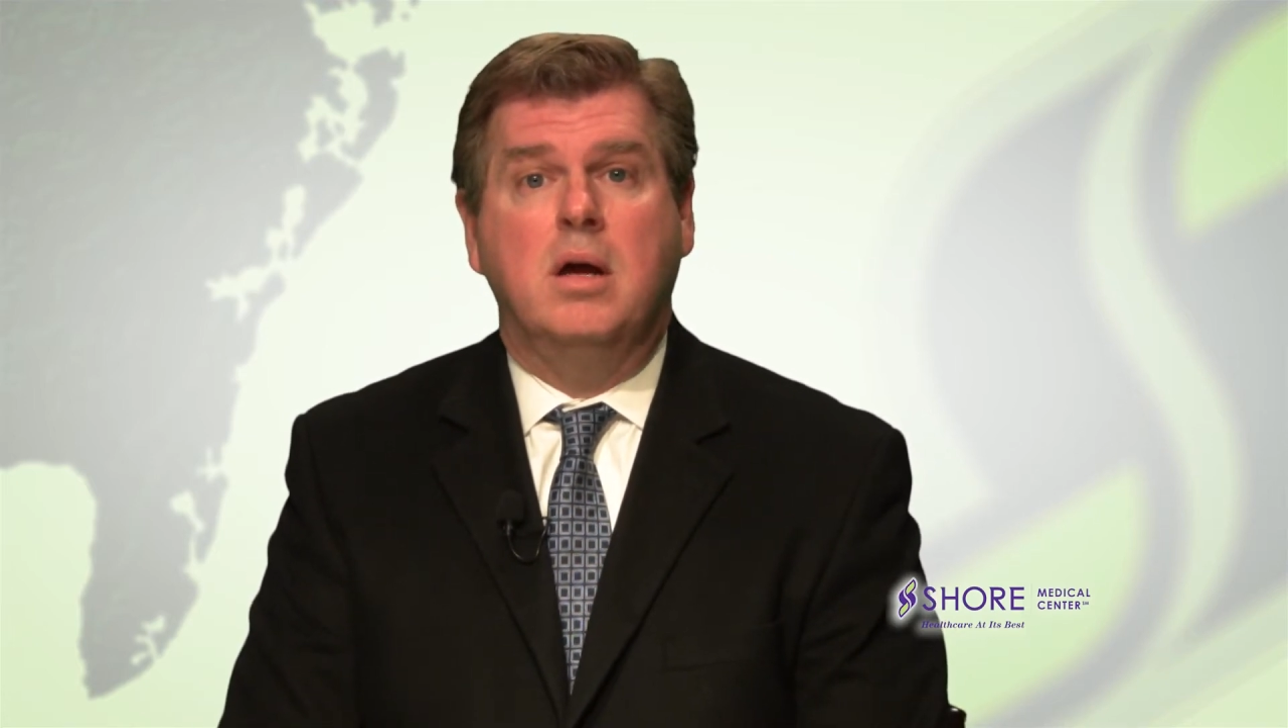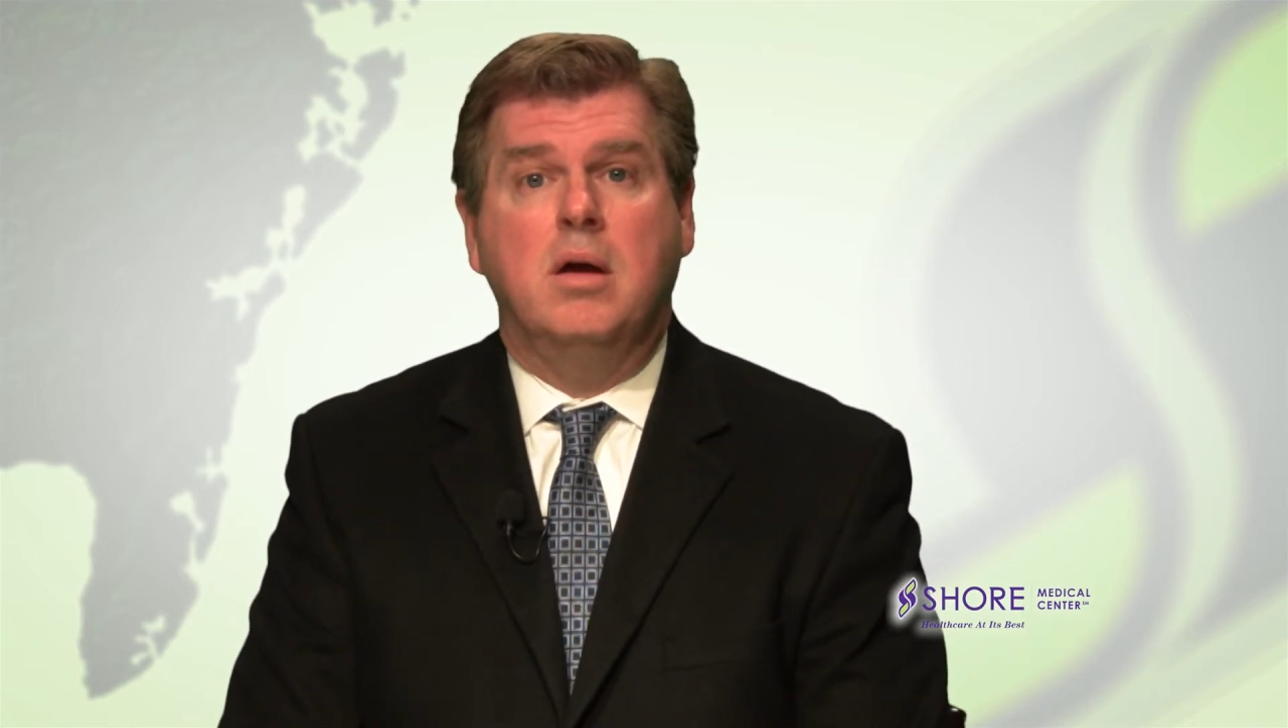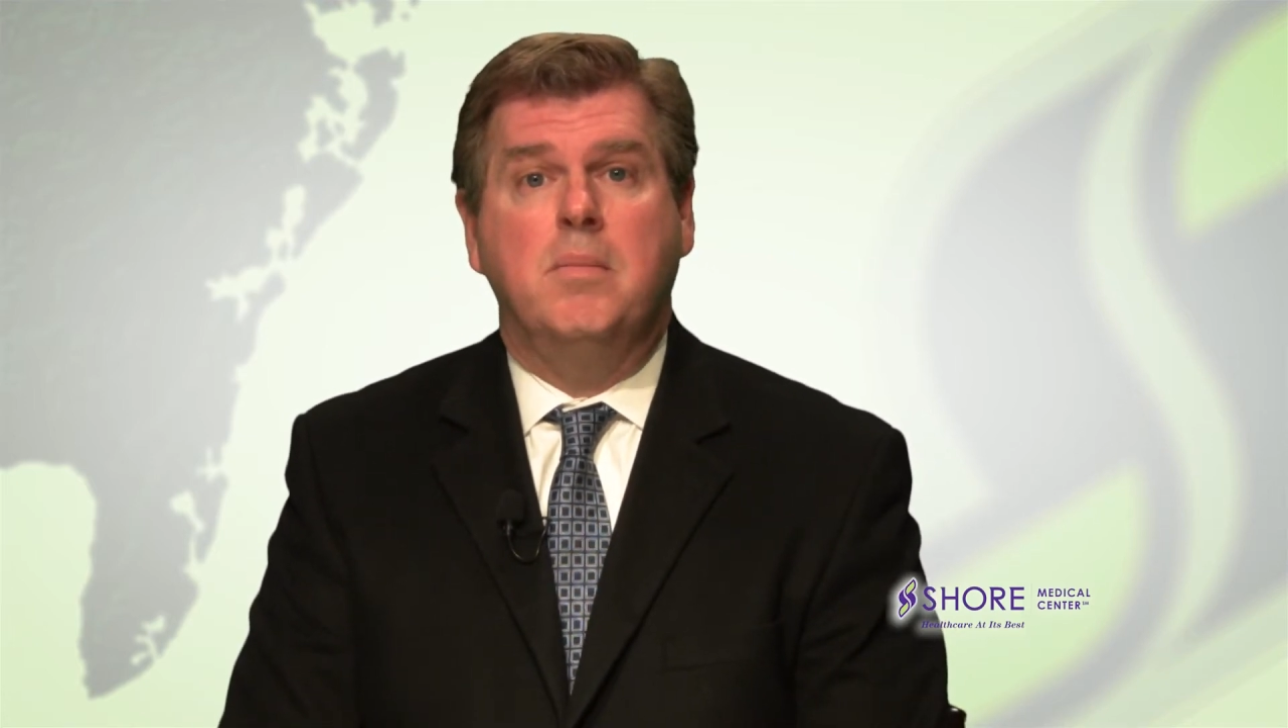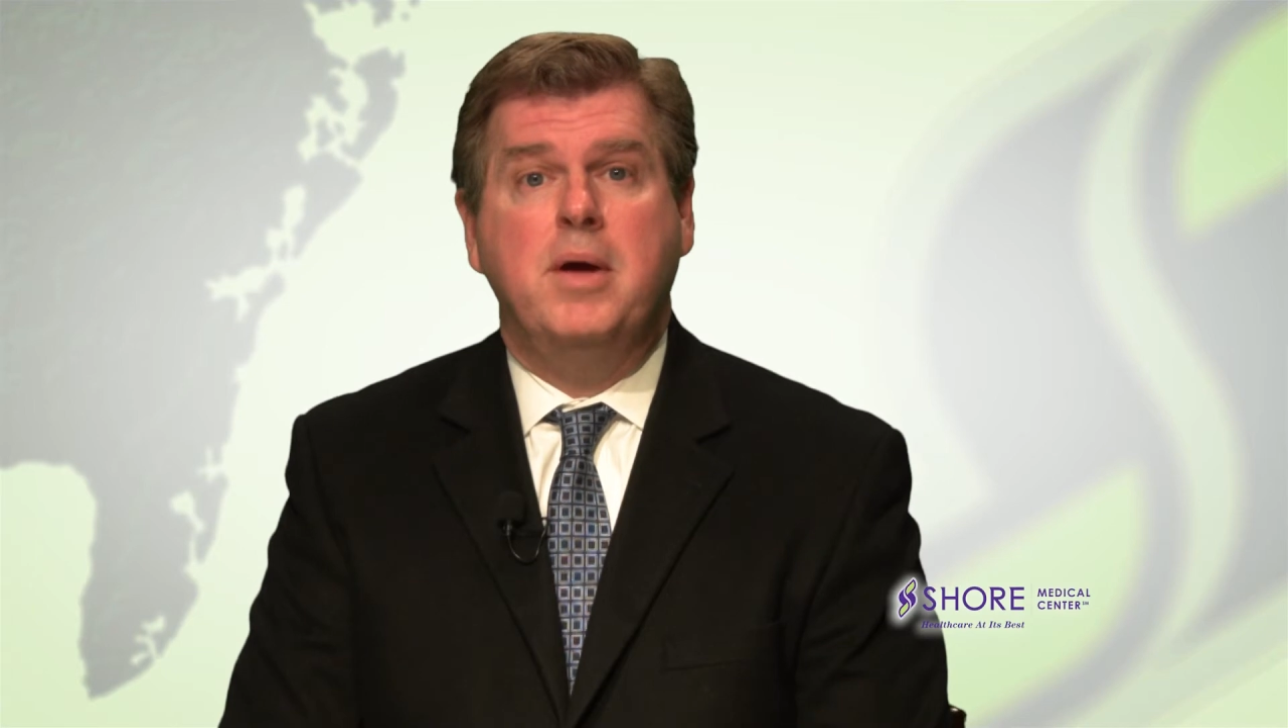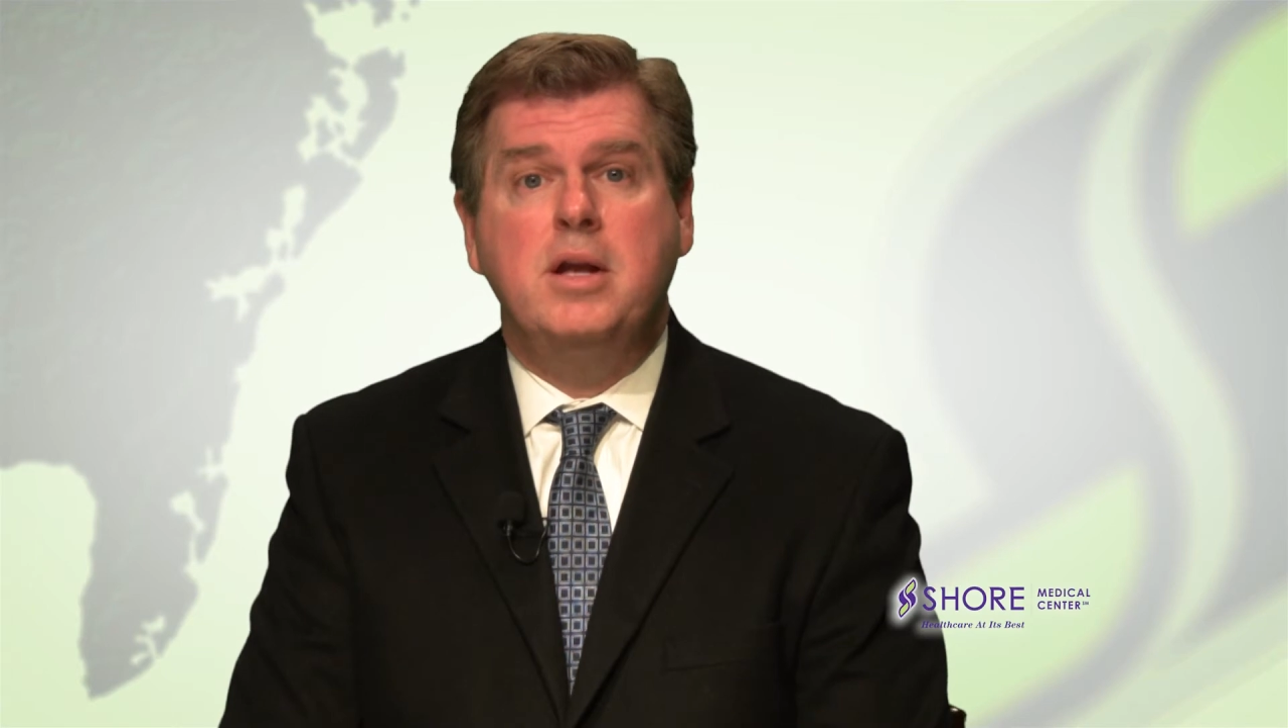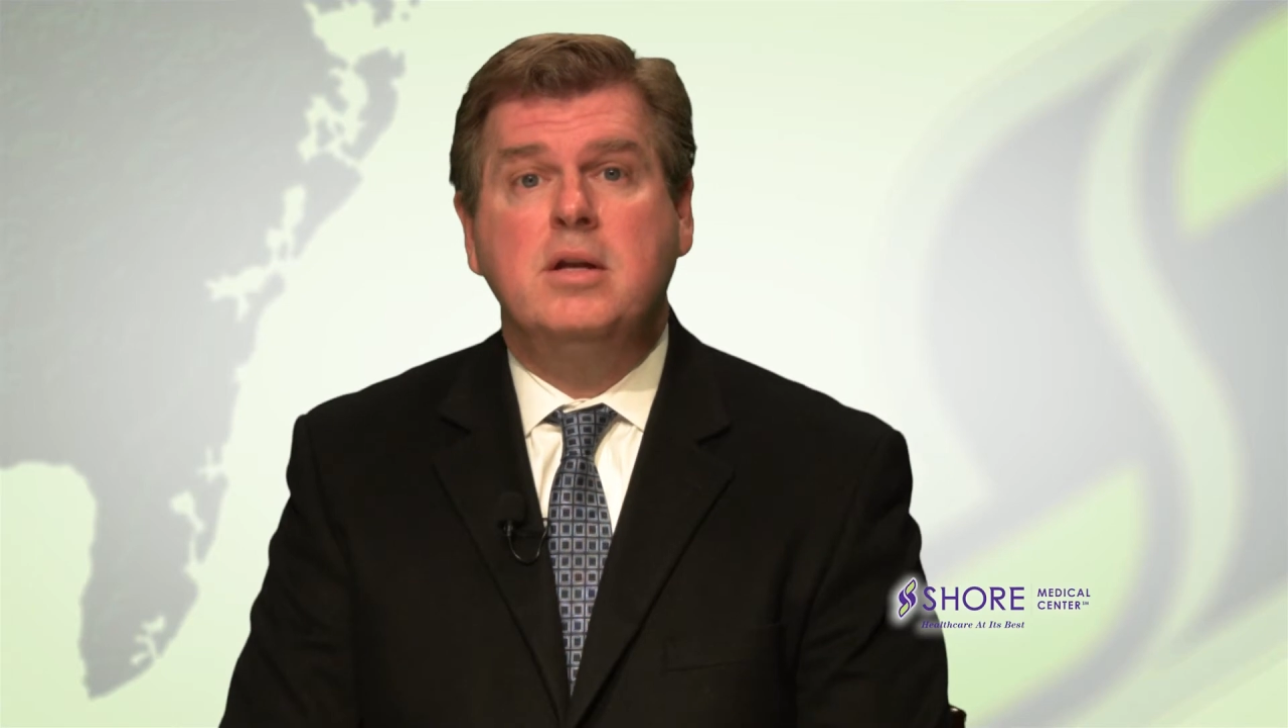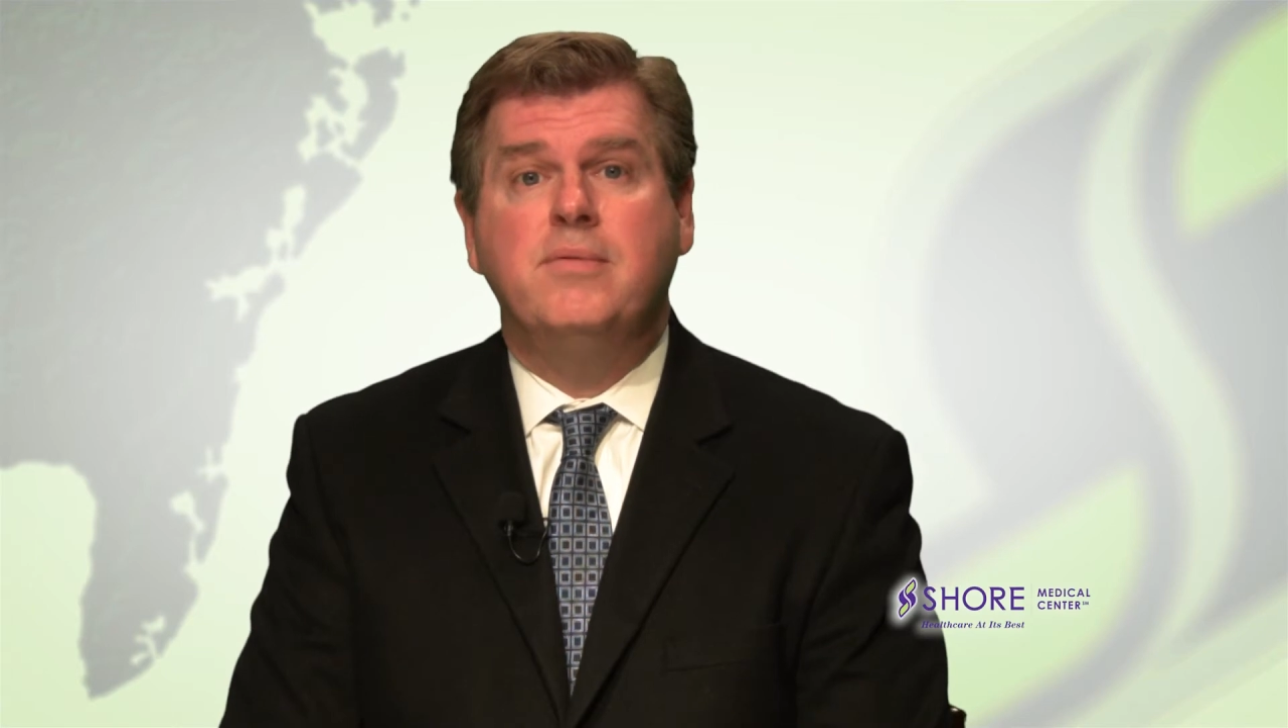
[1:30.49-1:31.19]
many